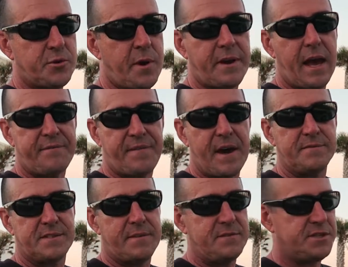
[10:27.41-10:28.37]
So I got
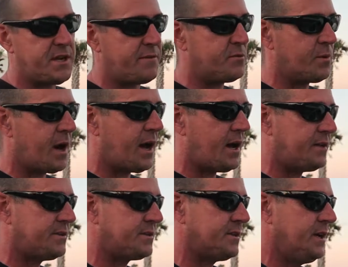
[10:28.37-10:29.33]
5.7 Chevy
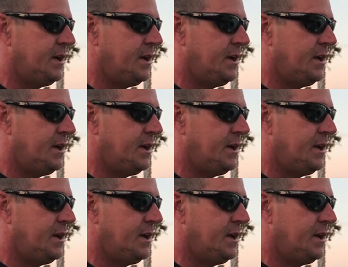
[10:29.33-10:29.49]
rods,